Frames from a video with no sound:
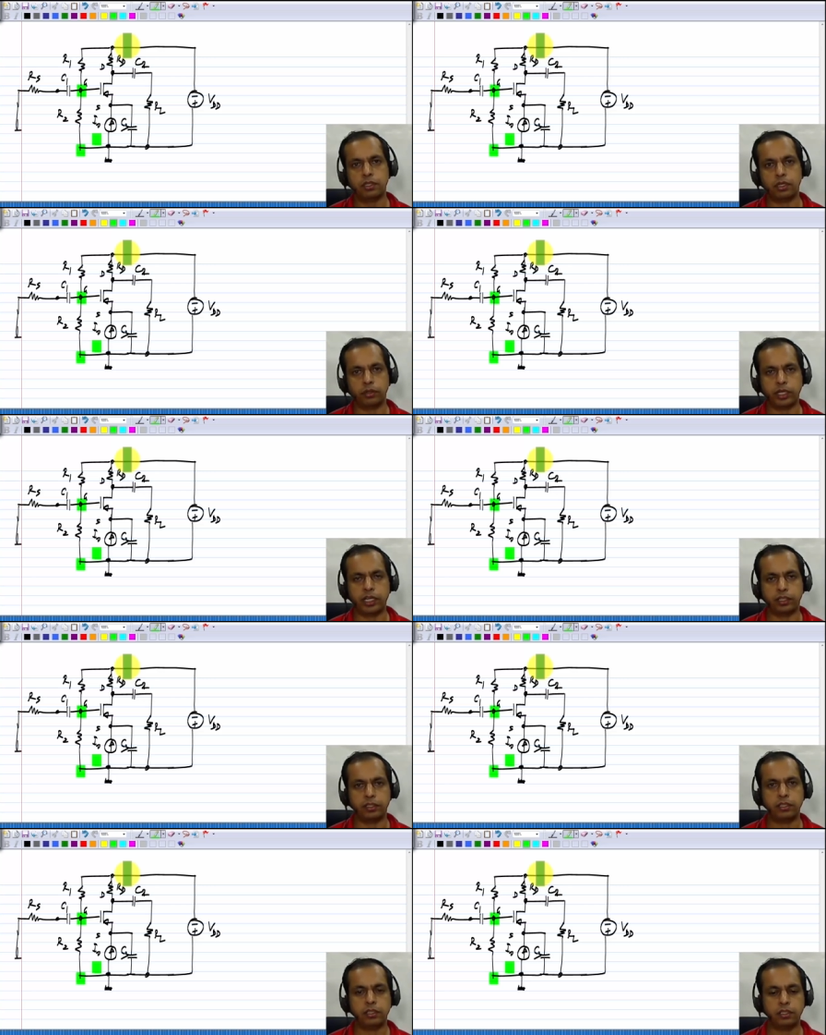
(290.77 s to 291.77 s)
Okay.
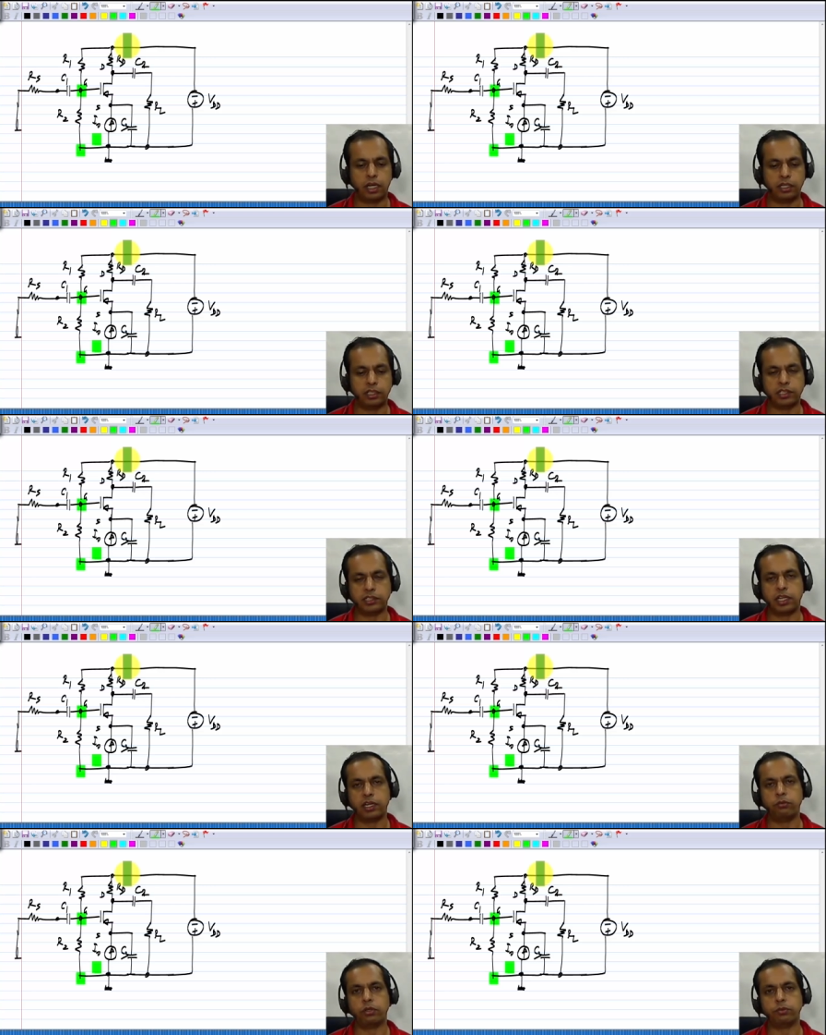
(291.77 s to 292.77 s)
And that's exactly
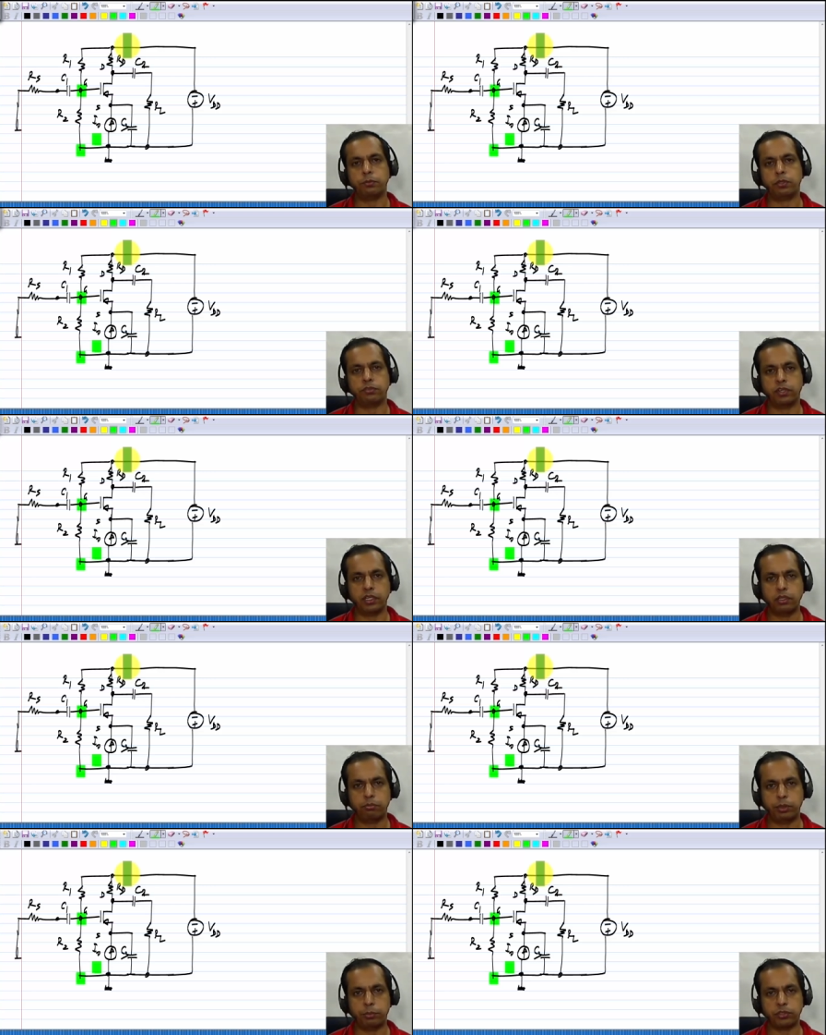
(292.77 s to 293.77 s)
what we want for a
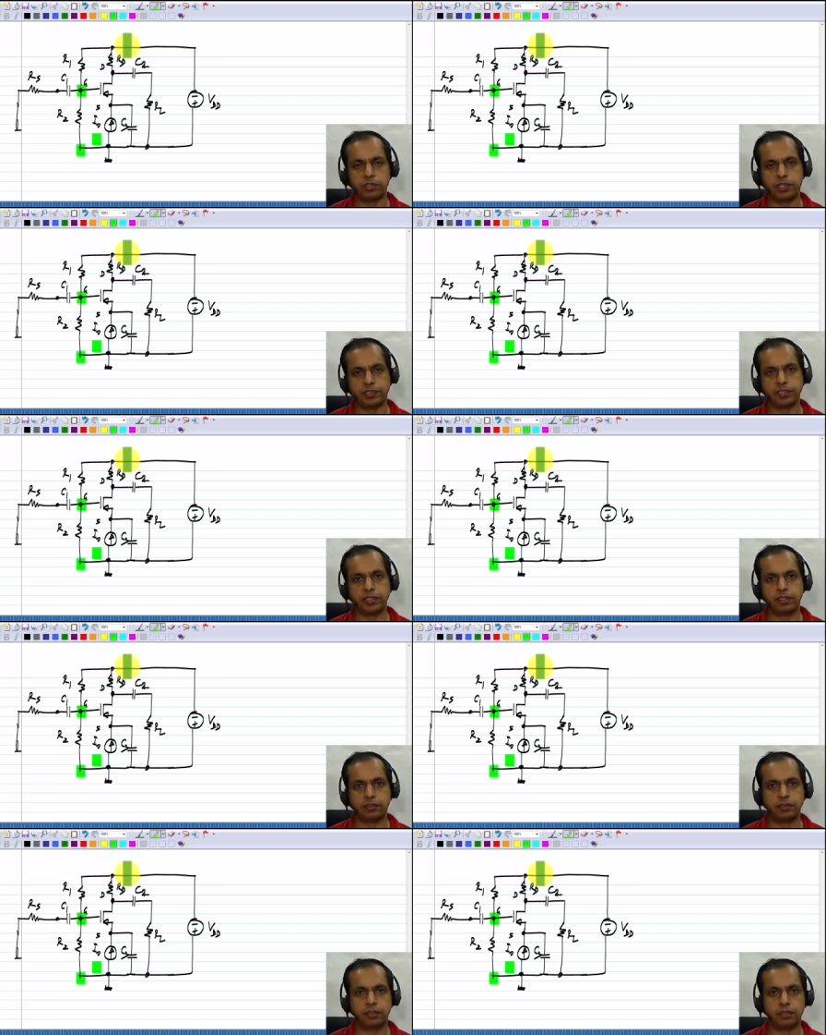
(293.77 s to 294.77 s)
PMOS transistor,
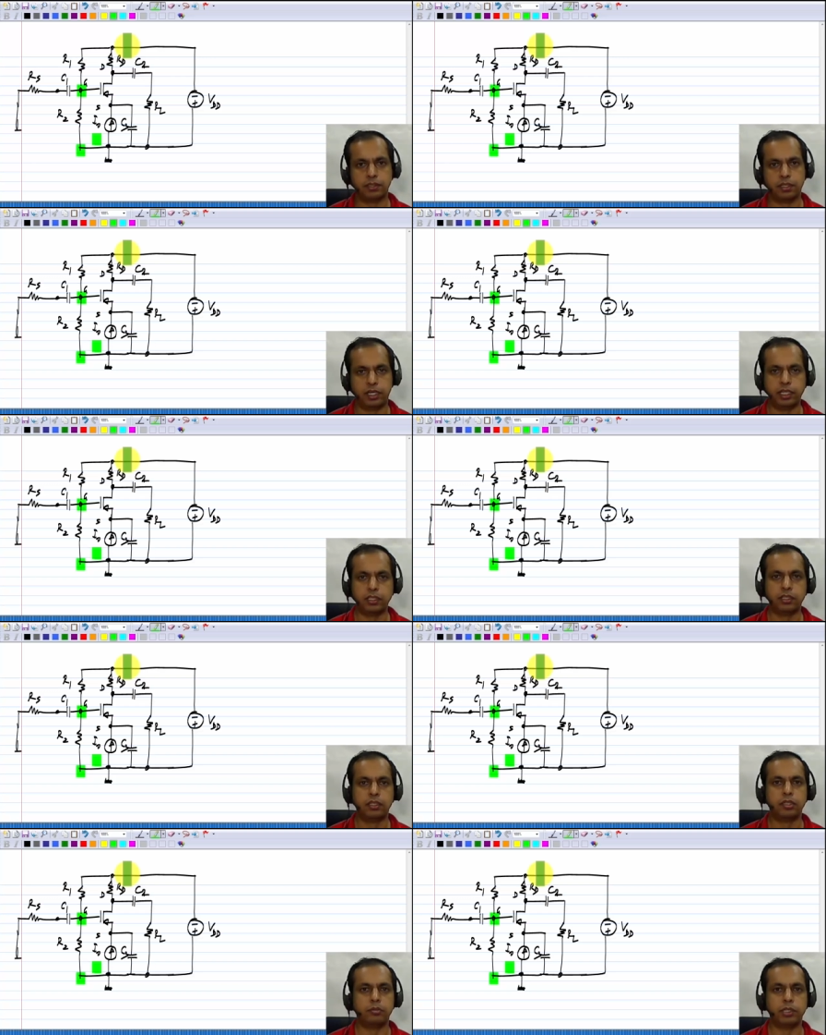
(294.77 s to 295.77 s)
right?
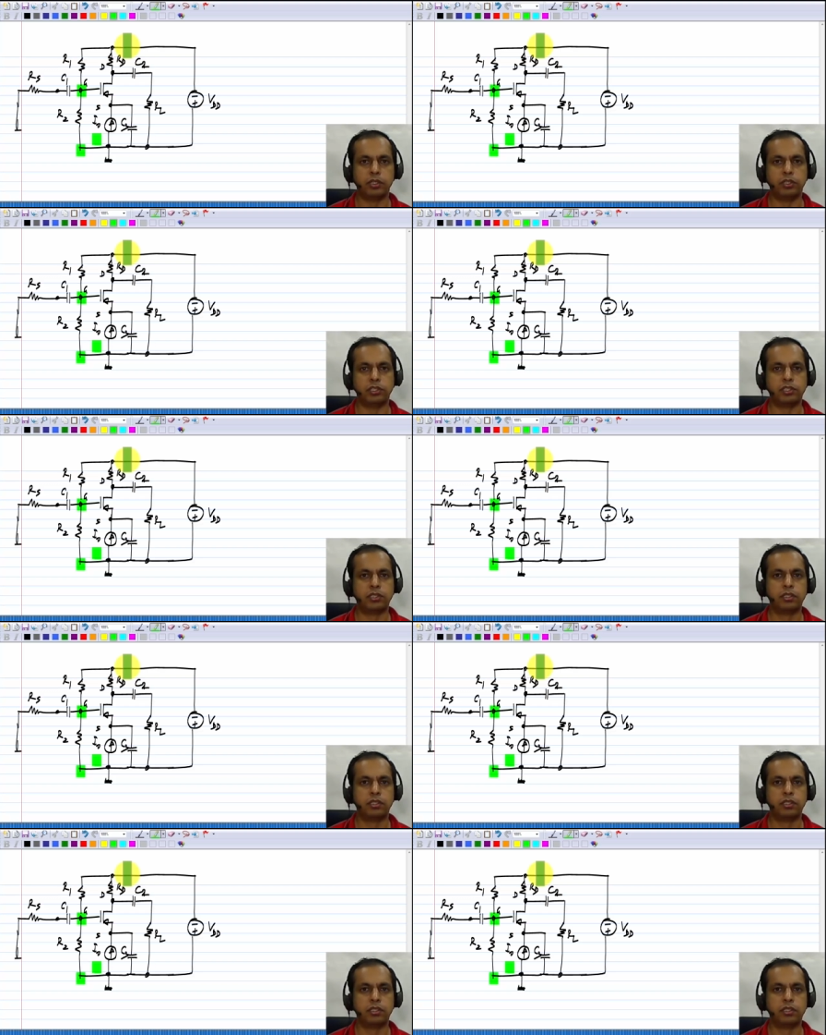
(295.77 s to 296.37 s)
Because